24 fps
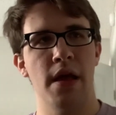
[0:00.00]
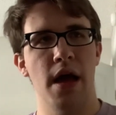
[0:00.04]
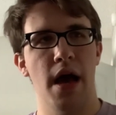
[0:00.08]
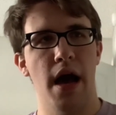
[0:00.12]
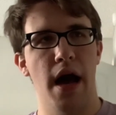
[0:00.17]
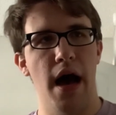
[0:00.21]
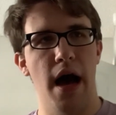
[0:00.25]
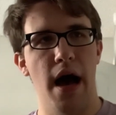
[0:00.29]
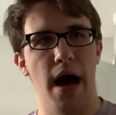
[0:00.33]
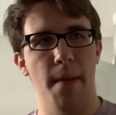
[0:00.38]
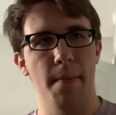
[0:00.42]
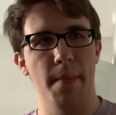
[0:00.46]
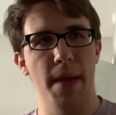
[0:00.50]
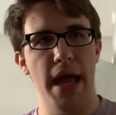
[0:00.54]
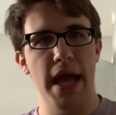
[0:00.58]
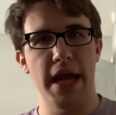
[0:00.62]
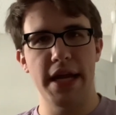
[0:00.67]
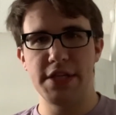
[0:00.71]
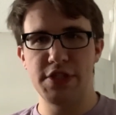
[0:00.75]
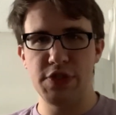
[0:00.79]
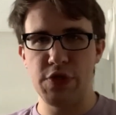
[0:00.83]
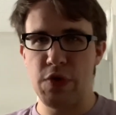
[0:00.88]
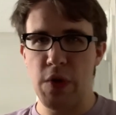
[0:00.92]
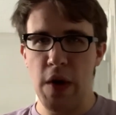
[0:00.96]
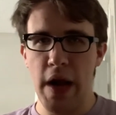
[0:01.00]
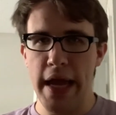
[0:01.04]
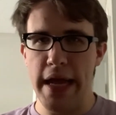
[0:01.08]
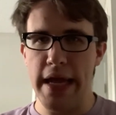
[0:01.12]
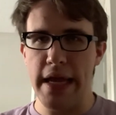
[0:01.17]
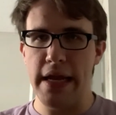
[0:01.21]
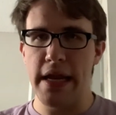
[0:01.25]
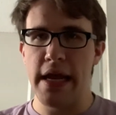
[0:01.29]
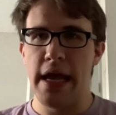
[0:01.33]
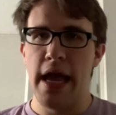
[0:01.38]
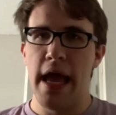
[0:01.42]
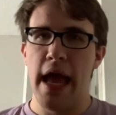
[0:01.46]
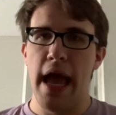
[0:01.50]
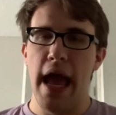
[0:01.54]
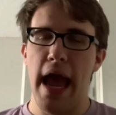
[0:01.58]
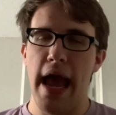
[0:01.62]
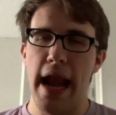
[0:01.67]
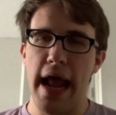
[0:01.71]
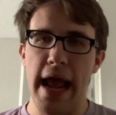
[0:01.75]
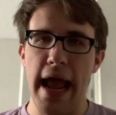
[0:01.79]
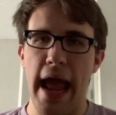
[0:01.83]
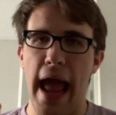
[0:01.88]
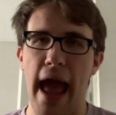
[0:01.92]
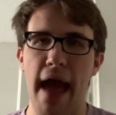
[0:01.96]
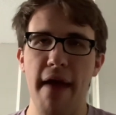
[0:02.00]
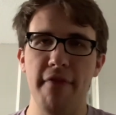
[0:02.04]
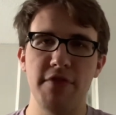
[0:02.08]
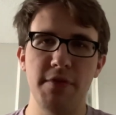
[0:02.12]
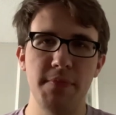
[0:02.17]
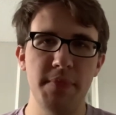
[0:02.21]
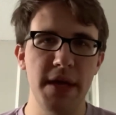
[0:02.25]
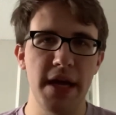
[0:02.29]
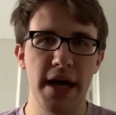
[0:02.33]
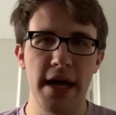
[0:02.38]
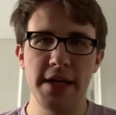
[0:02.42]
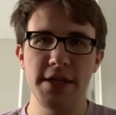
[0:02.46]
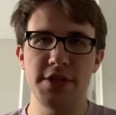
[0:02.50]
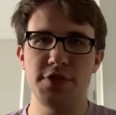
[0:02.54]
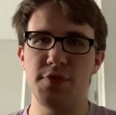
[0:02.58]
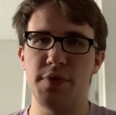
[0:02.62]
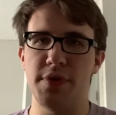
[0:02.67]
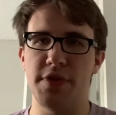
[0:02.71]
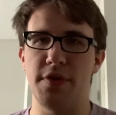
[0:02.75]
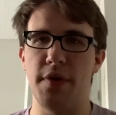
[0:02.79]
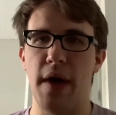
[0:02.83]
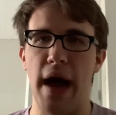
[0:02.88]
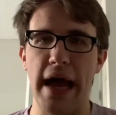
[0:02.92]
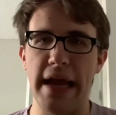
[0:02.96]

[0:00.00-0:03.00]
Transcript: And it's great. And I have to be honest with you,